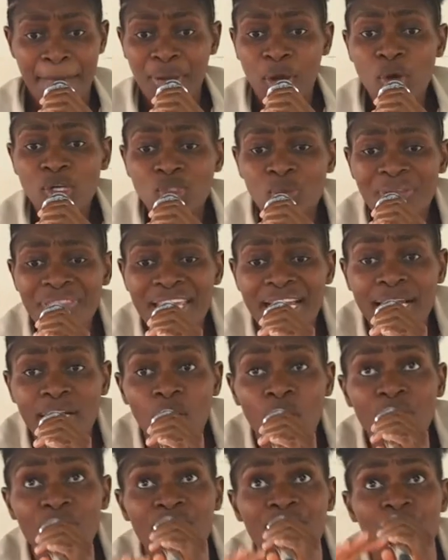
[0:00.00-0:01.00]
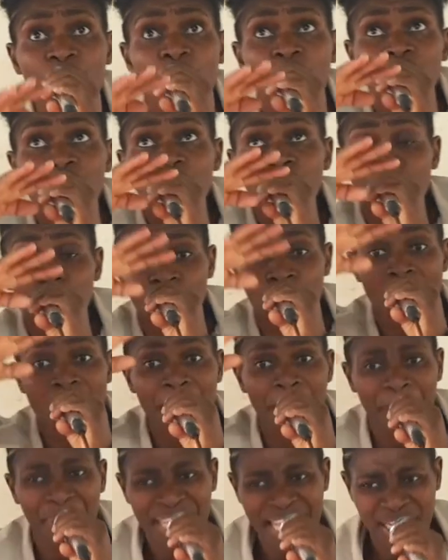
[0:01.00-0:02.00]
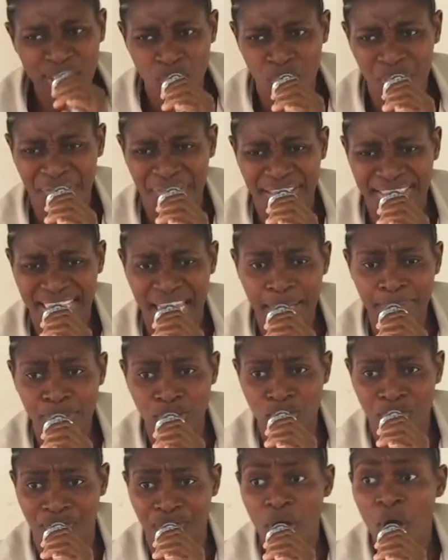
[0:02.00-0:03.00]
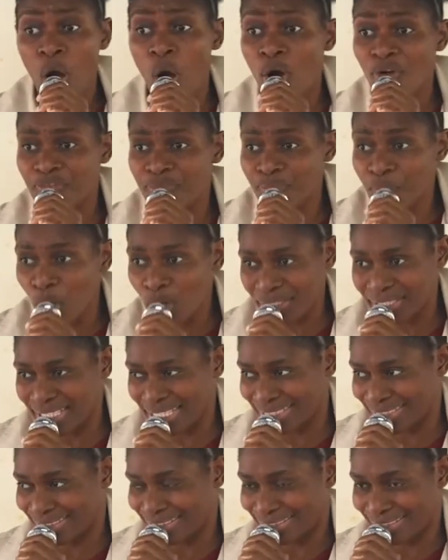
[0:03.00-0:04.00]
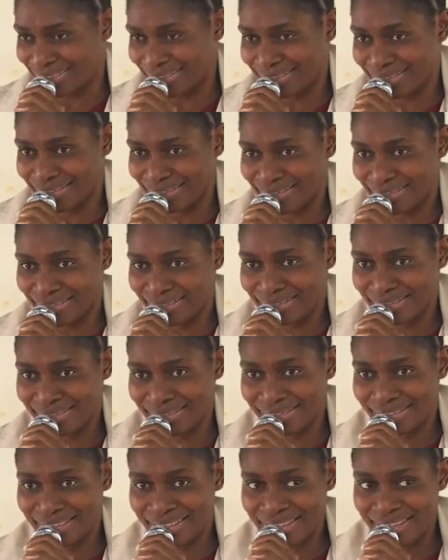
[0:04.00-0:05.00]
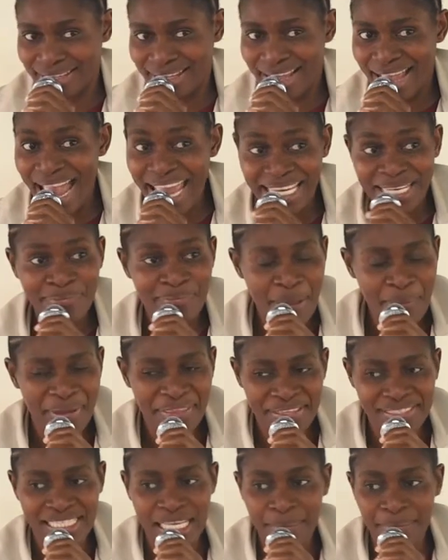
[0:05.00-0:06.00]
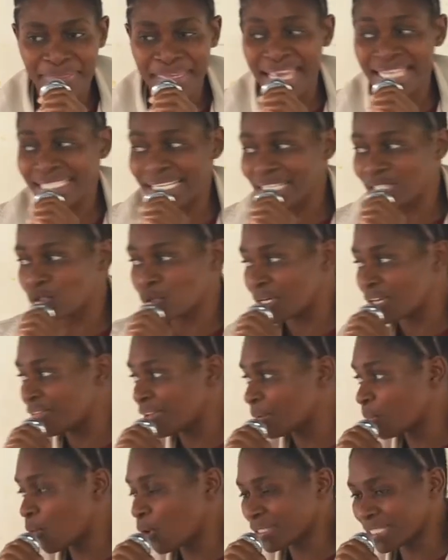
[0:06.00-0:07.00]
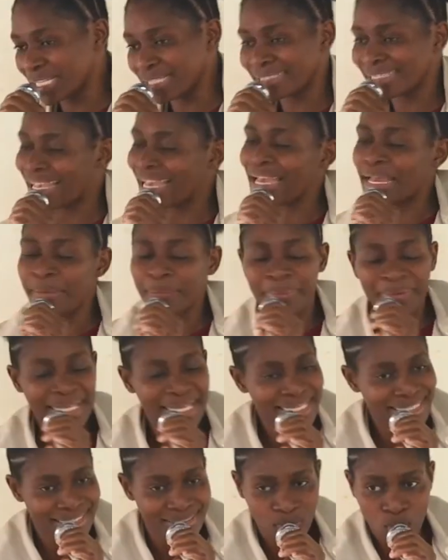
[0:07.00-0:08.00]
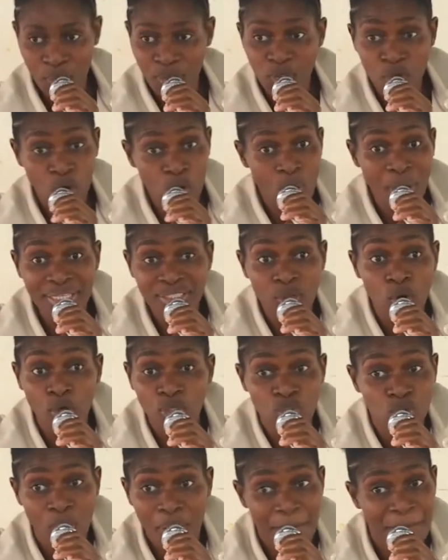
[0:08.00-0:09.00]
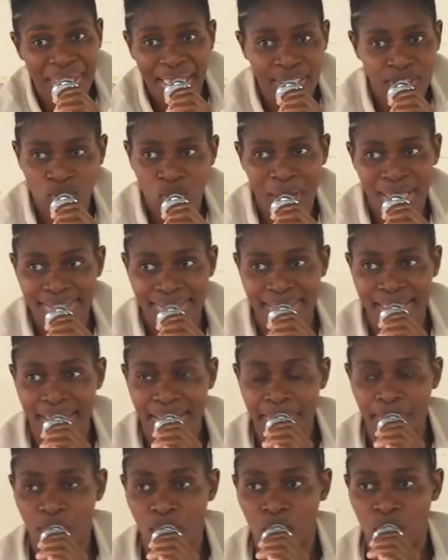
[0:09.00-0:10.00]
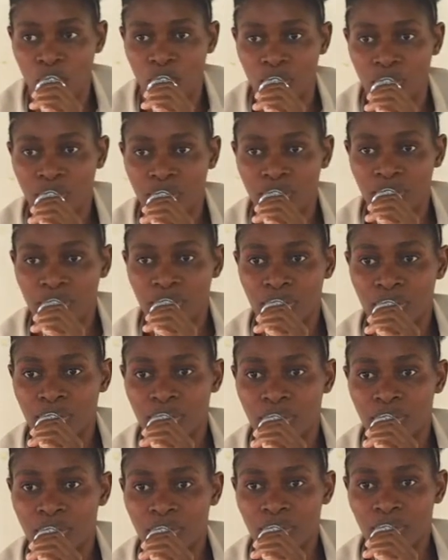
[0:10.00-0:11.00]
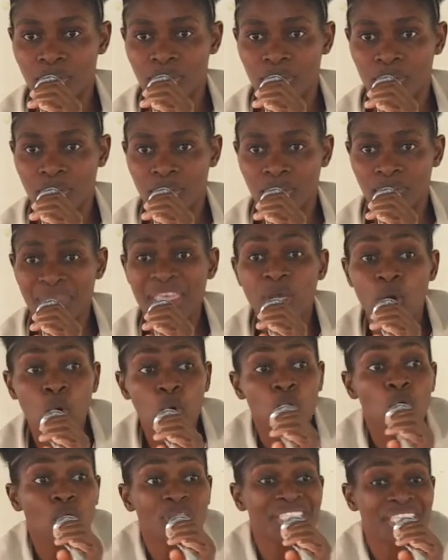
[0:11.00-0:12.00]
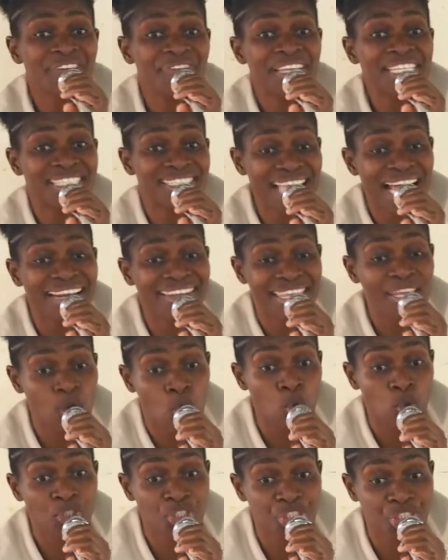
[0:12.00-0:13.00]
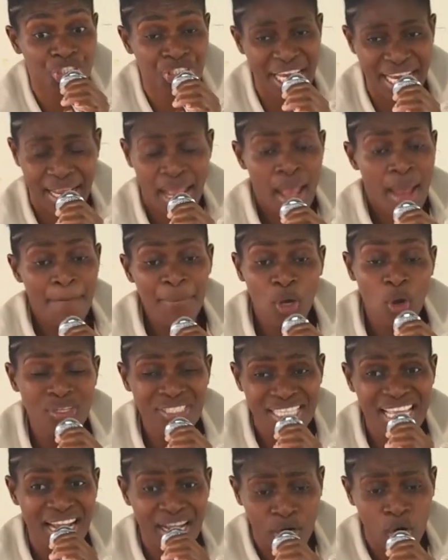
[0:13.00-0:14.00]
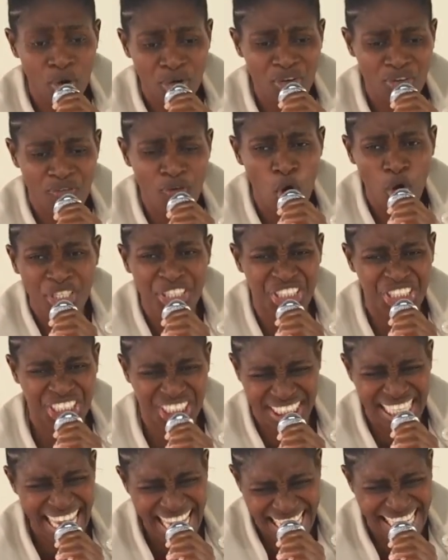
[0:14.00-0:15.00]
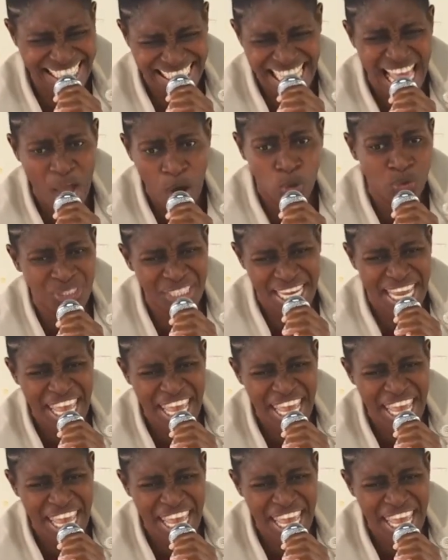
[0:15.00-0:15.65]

Because when the glory of God used to appear during the times of Moses, I remember the same, the Israelites told even Moses, please, we don't want God to appear to us anymore. They could not even stand, they could shake, because the glory of God shakes out